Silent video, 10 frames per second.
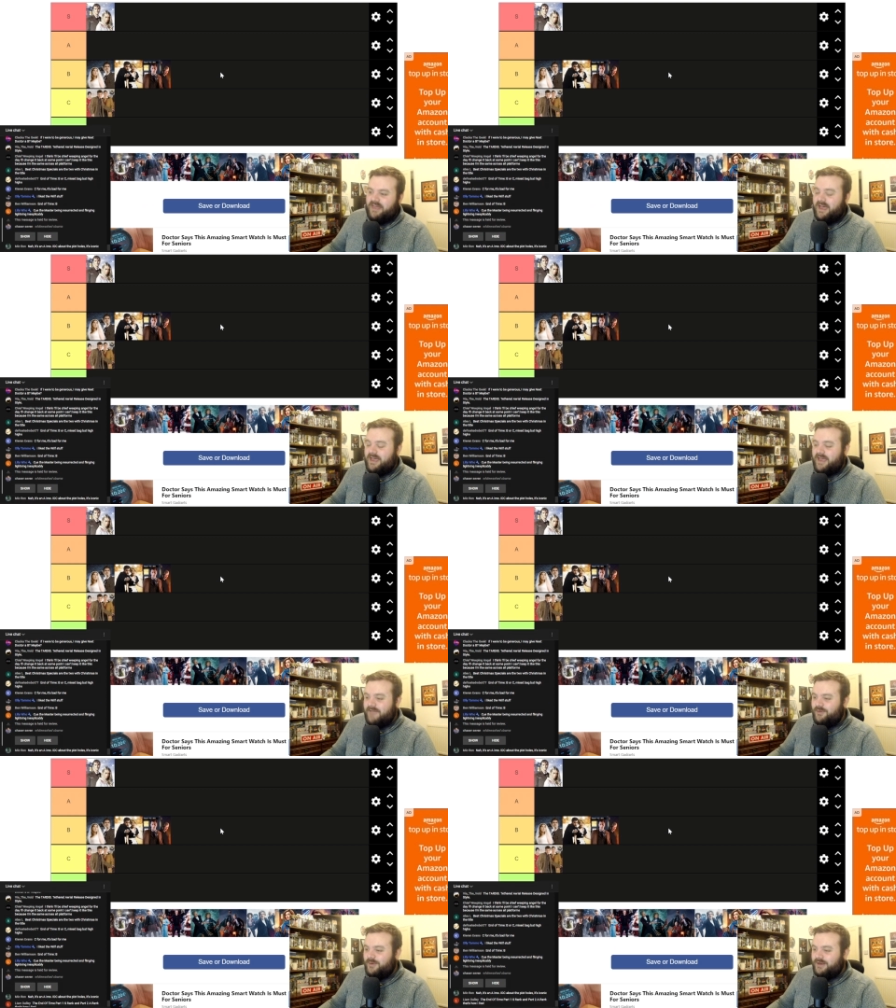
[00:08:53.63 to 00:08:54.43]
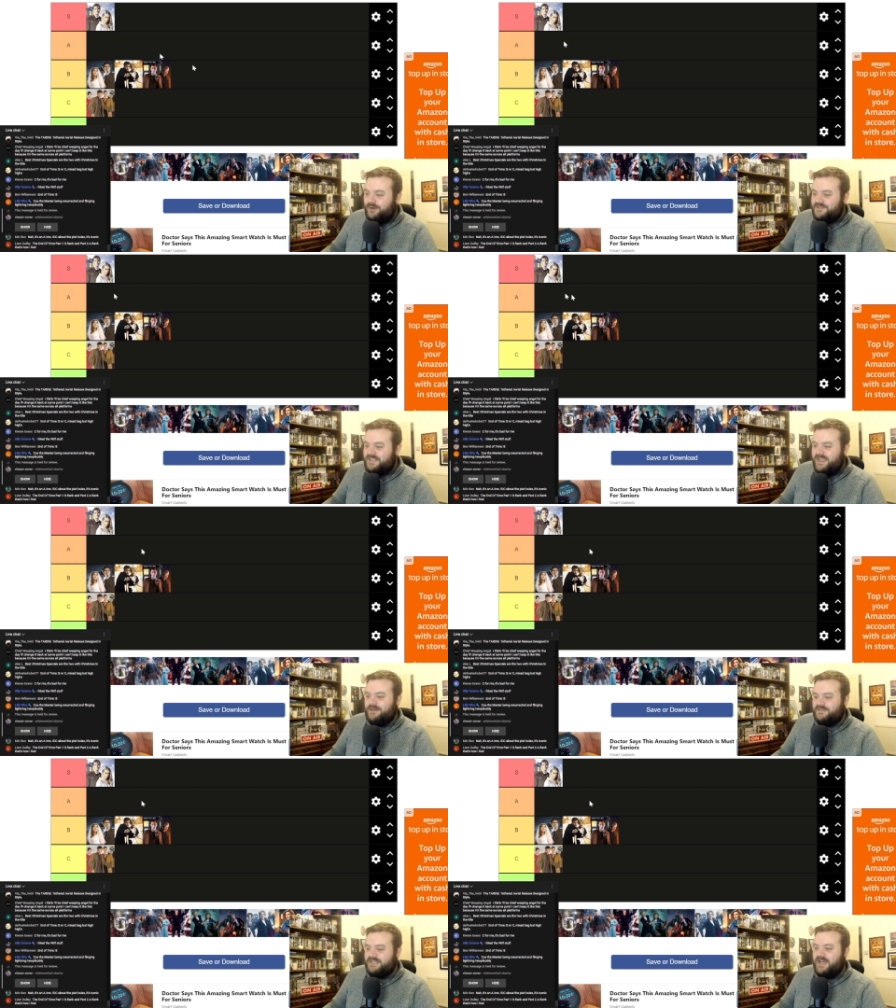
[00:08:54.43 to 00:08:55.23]
That everyone loves The
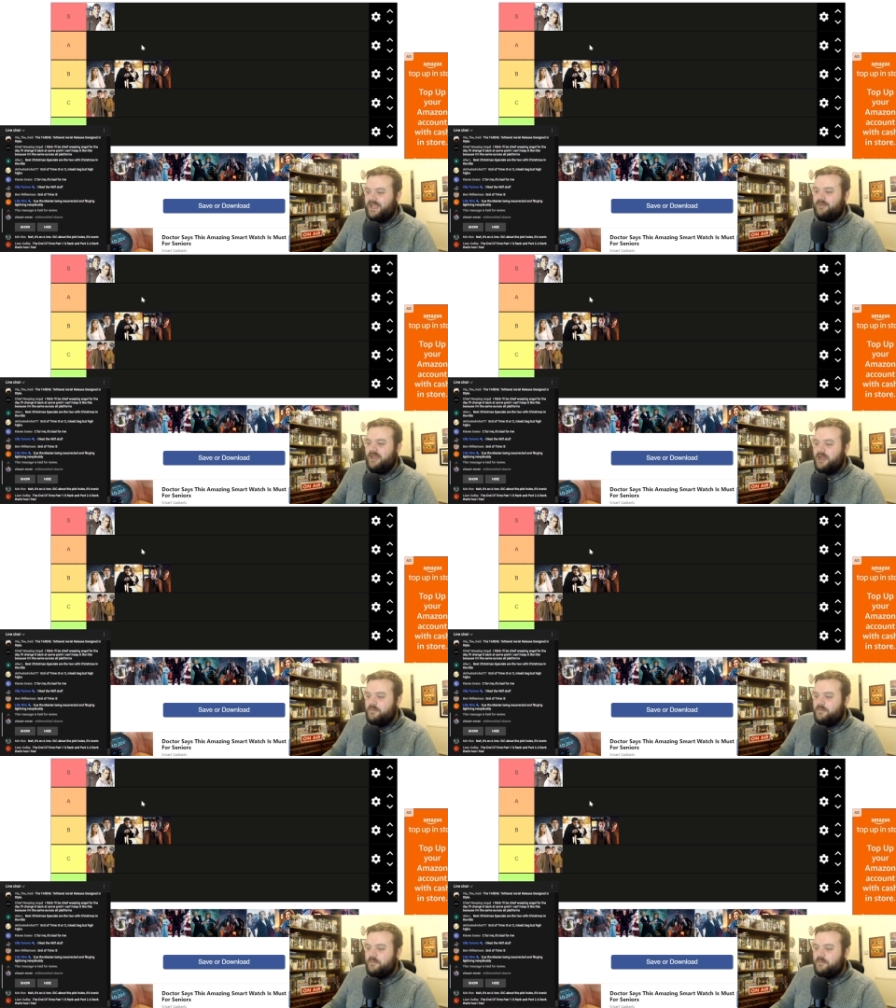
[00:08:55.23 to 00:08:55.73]
End of Time